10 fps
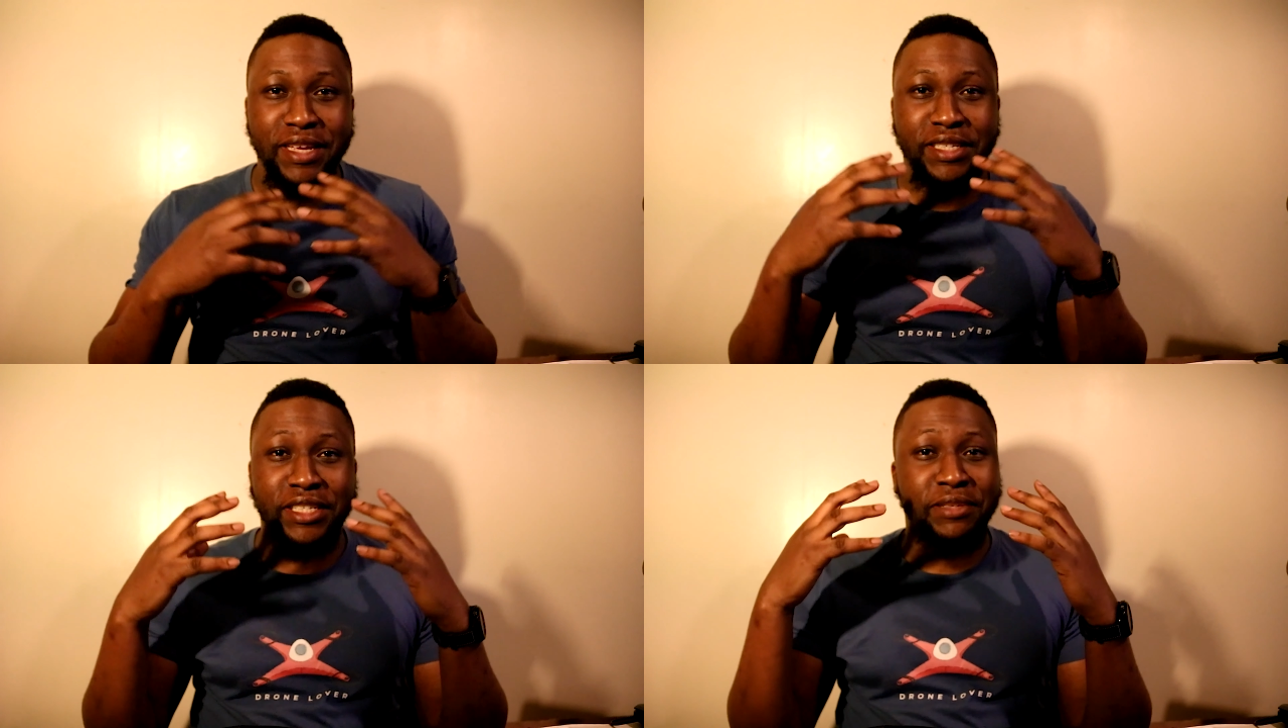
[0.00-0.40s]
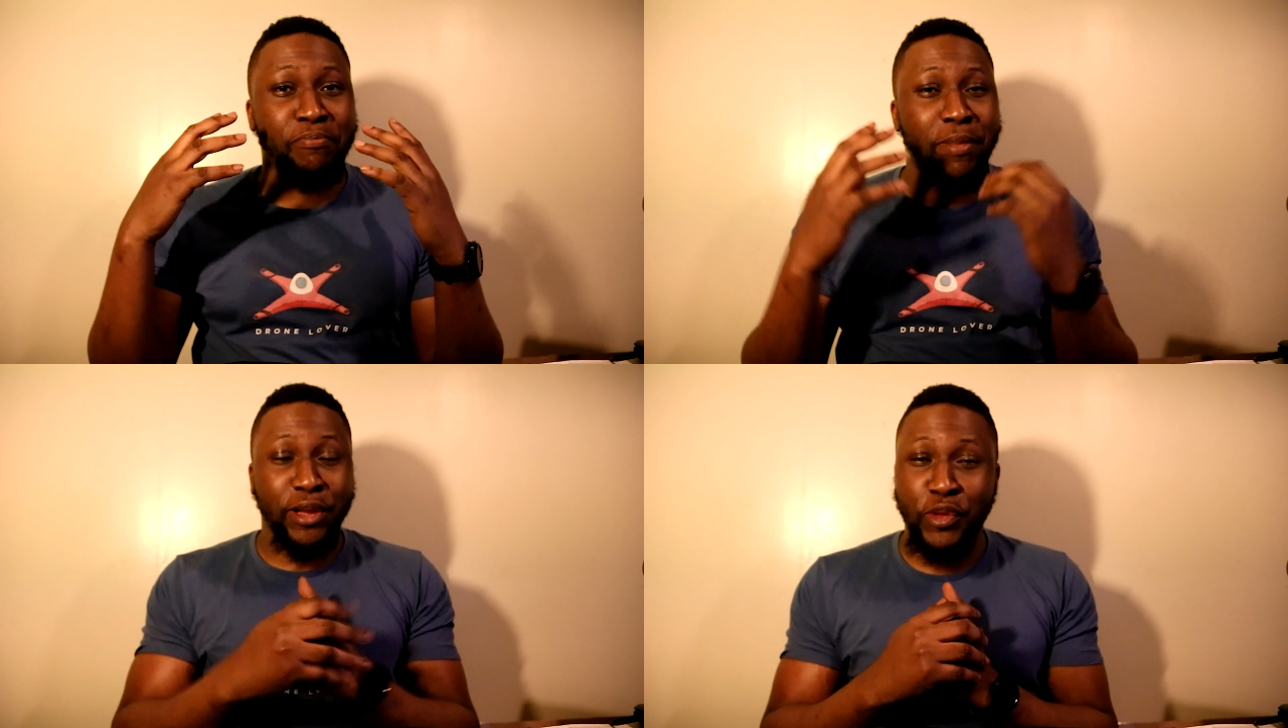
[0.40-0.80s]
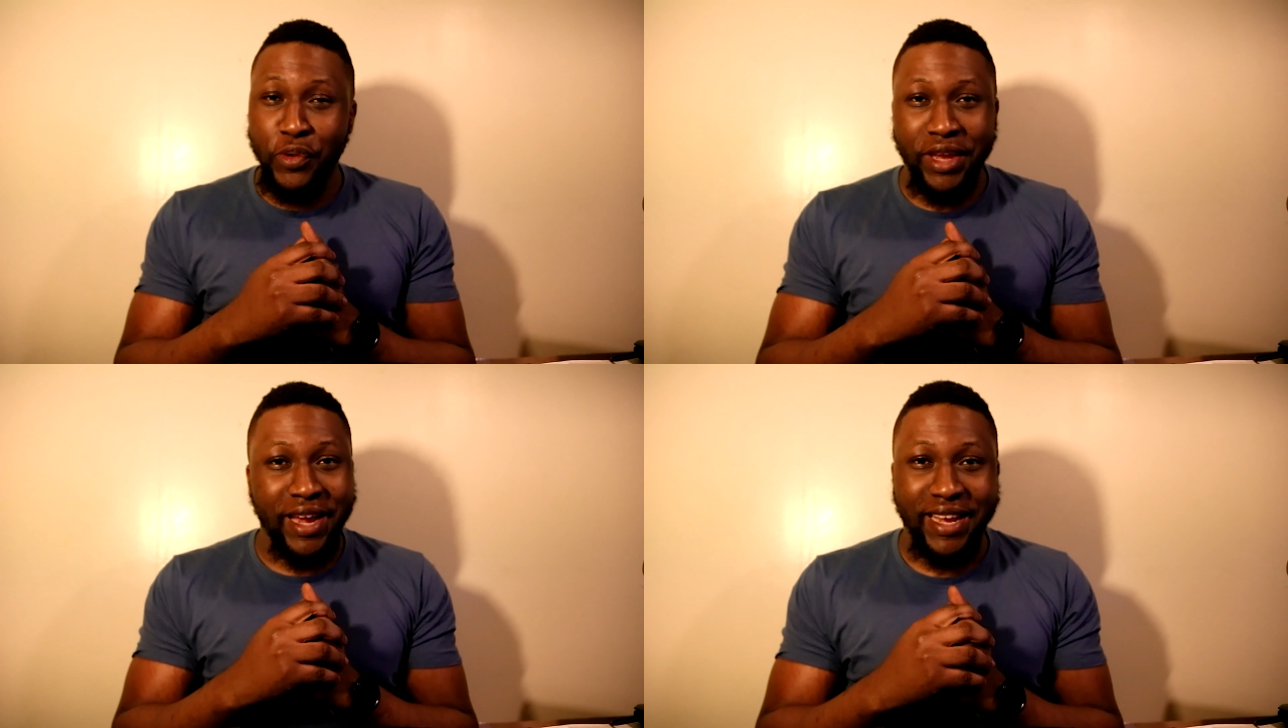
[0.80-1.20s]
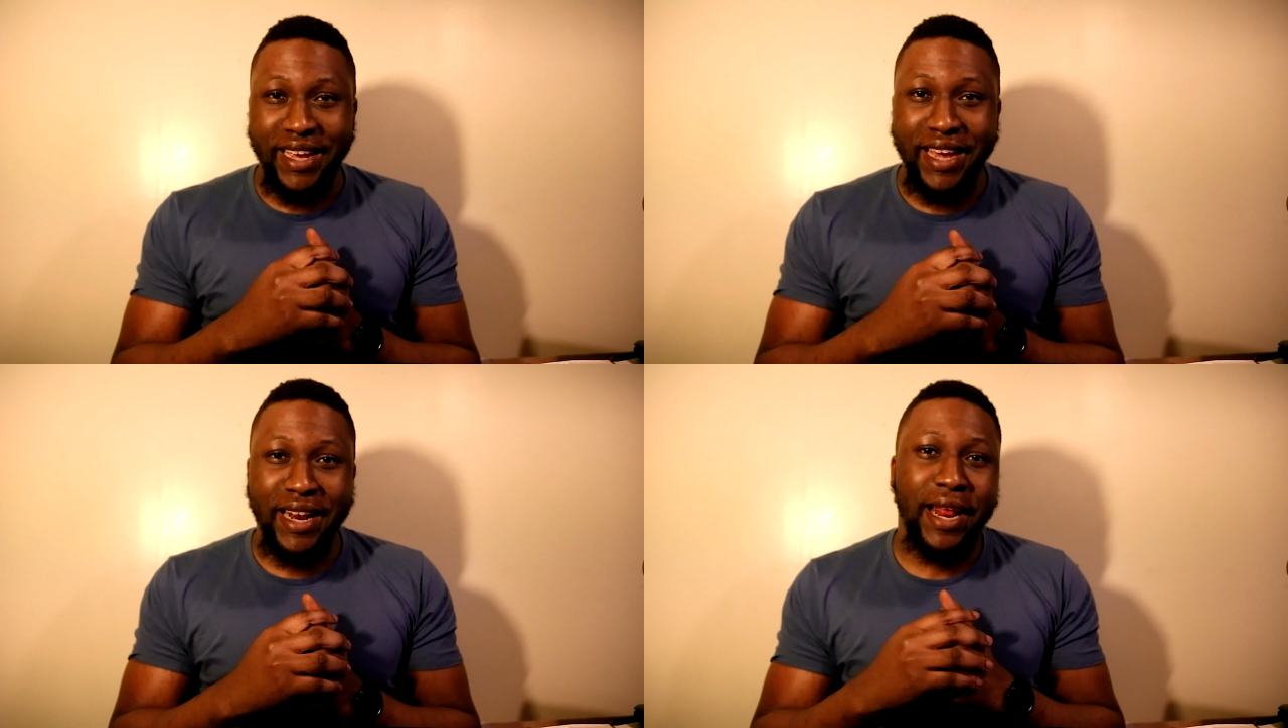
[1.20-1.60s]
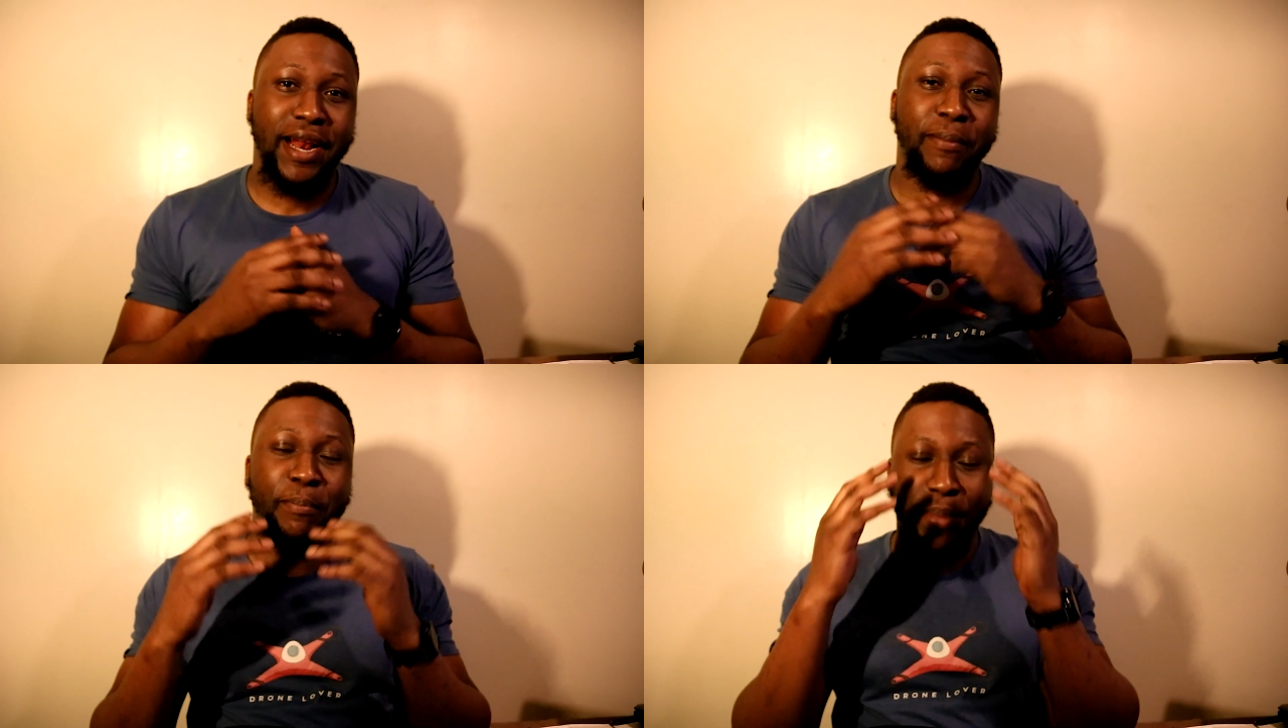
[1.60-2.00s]
It's Mato here again and
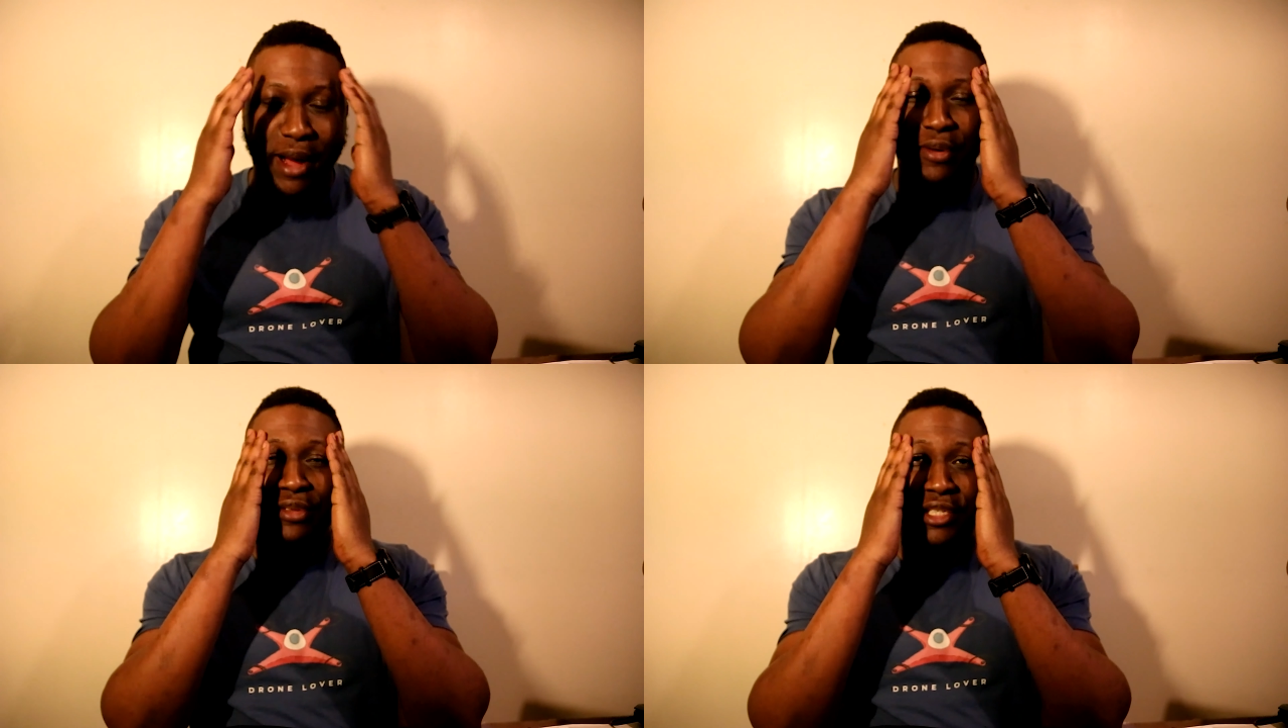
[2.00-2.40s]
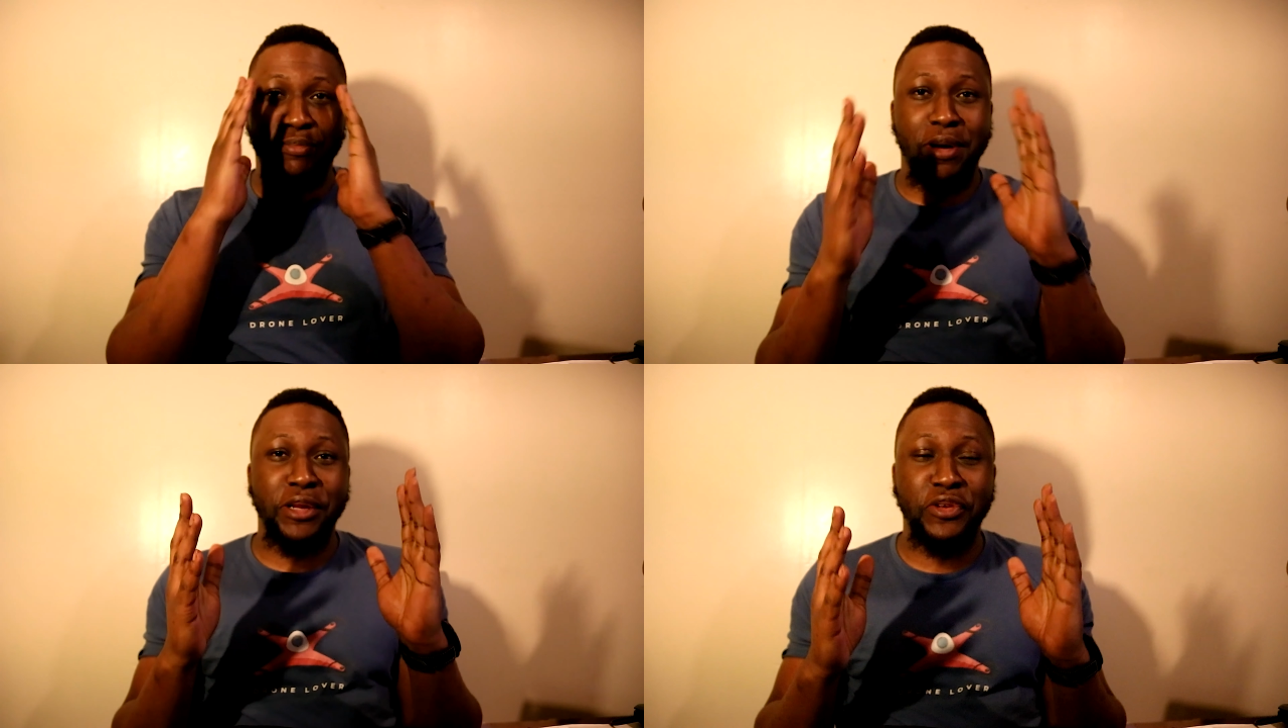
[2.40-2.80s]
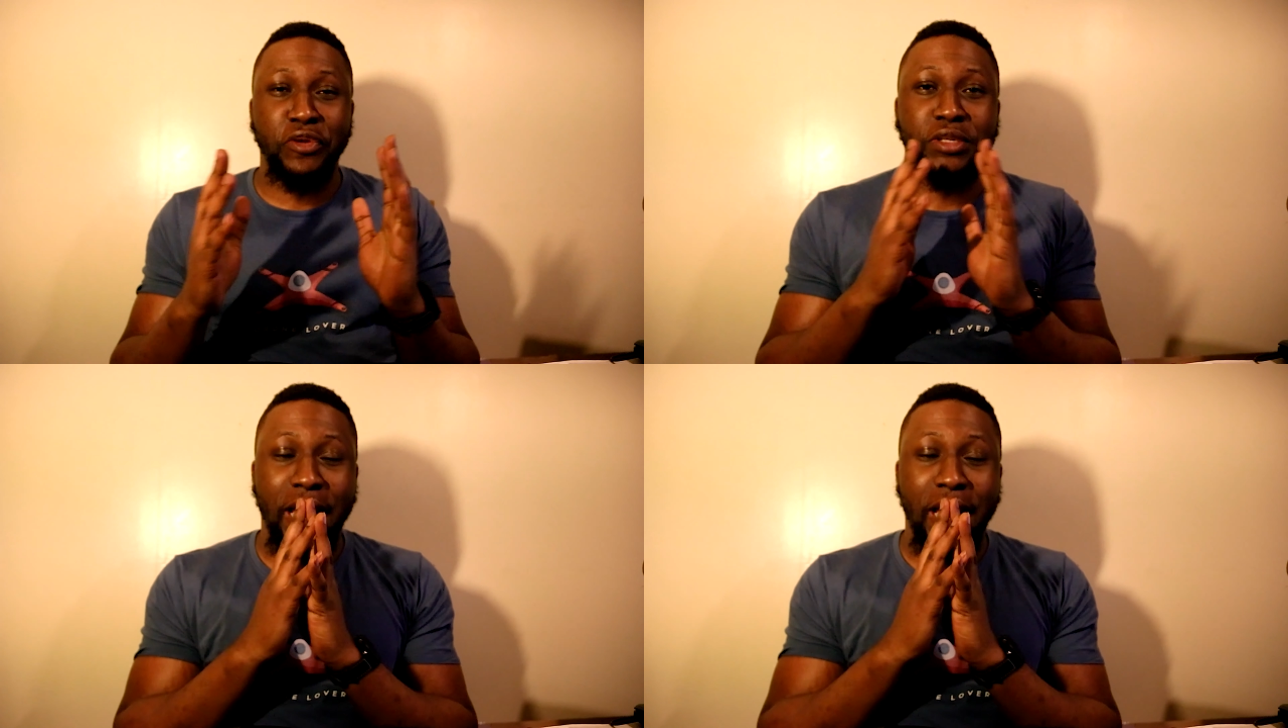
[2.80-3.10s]
I'm back on smart drones.